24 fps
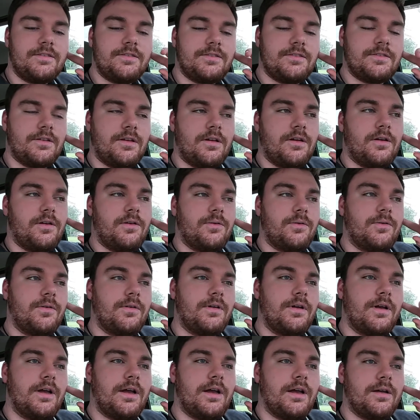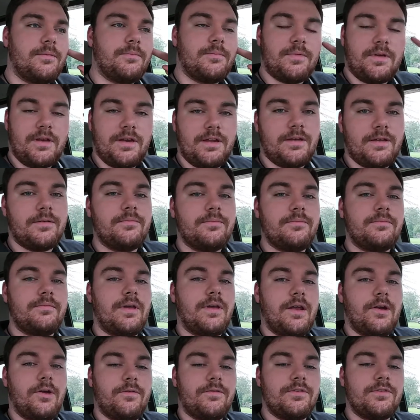So I'm gonna
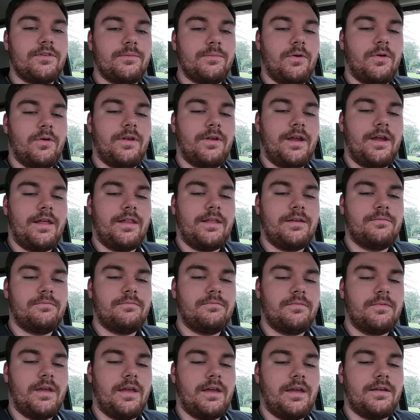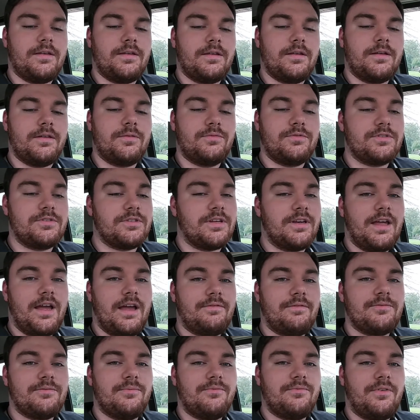head over to the bowling alley, and we're just gonna
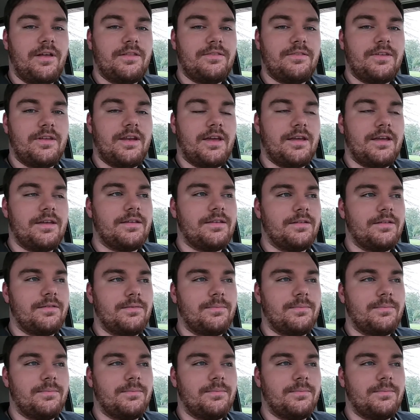have some fun today.